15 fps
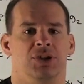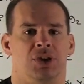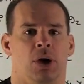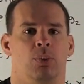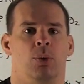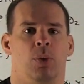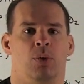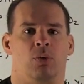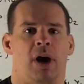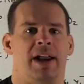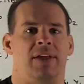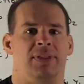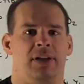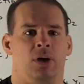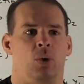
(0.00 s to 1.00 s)
So when we
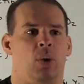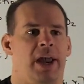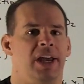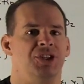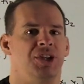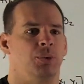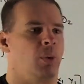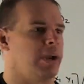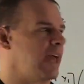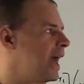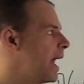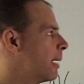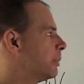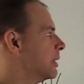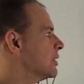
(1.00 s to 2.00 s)
write out the equation, what
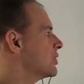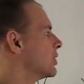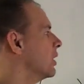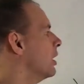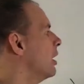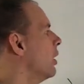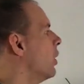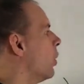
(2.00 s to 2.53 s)
happens?